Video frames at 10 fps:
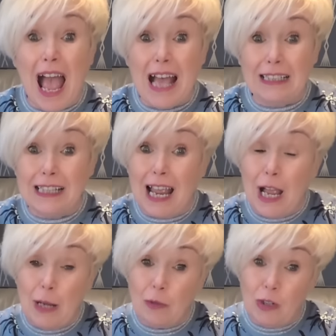And
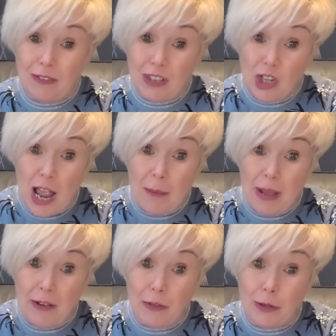I'm going to have a chat
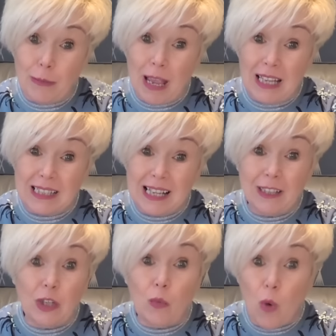about them and
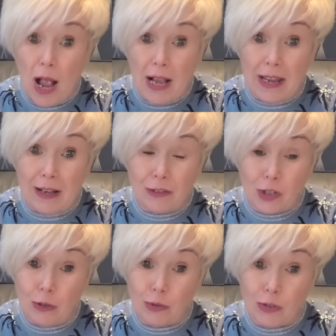tell you why
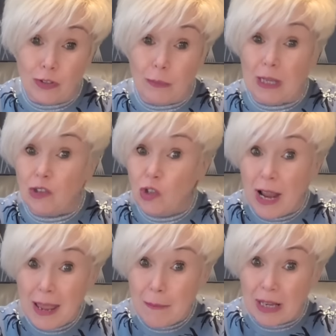I've chosen them and
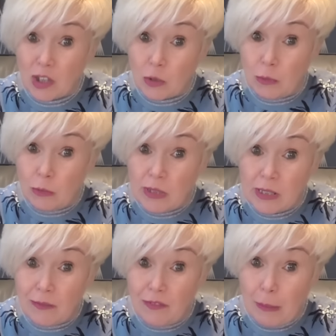try and match them up
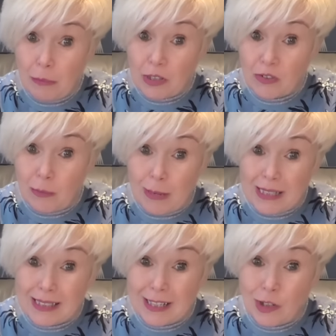with some fabrics from
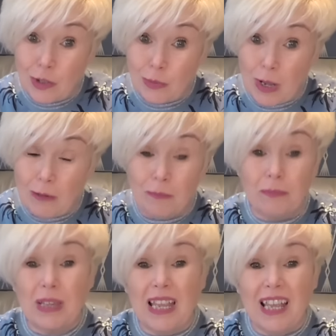my stash as well.
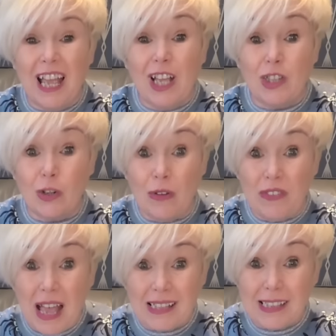So
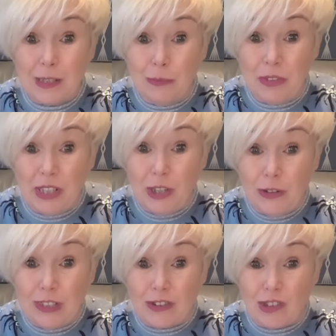if that's something
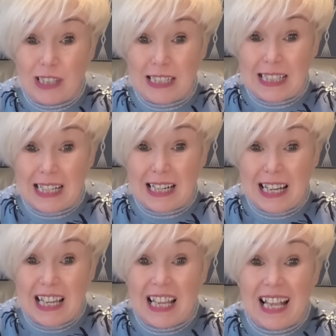you're interested
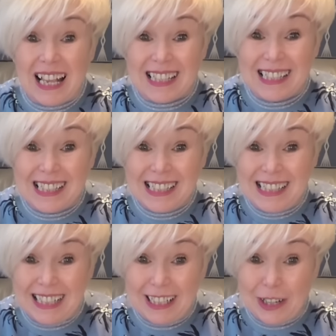in,
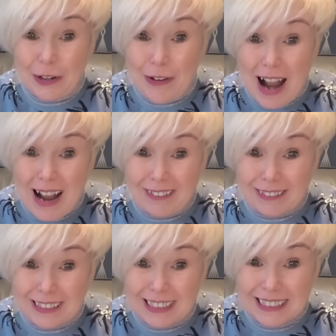stick
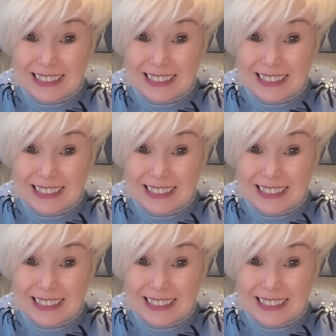around.